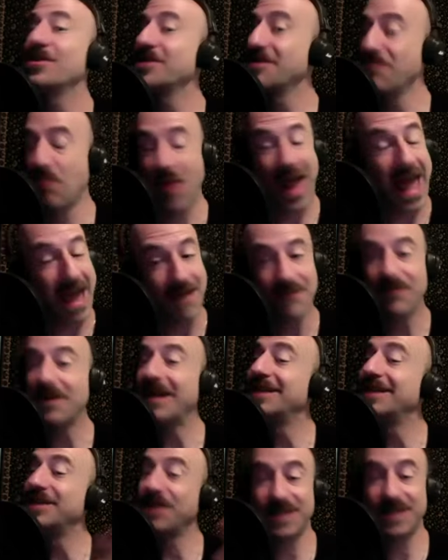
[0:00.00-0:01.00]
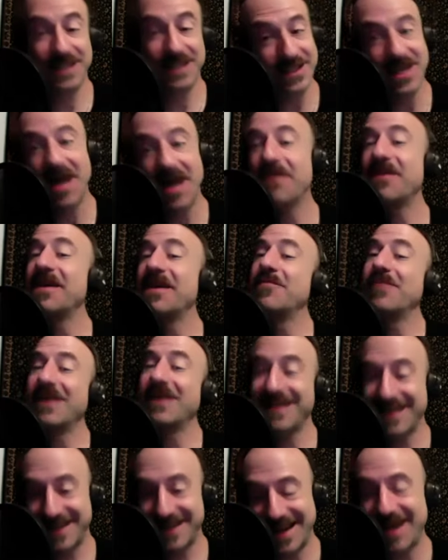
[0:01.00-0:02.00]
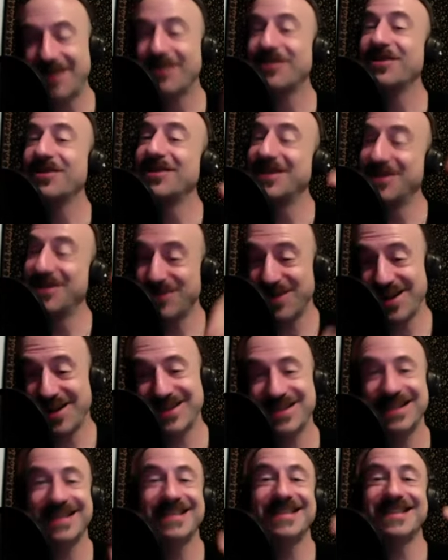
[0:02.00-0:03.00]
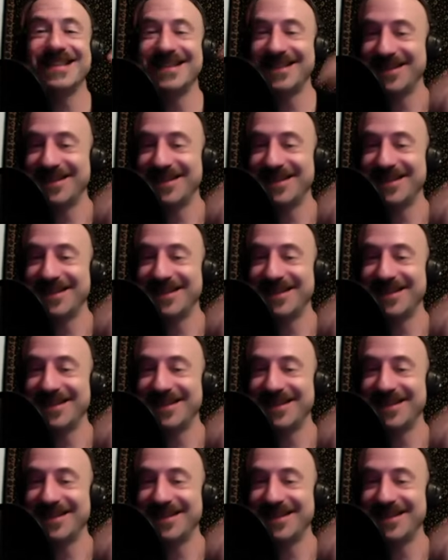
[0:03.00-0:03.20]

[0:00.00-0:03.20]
characters more every just nothing but character introduction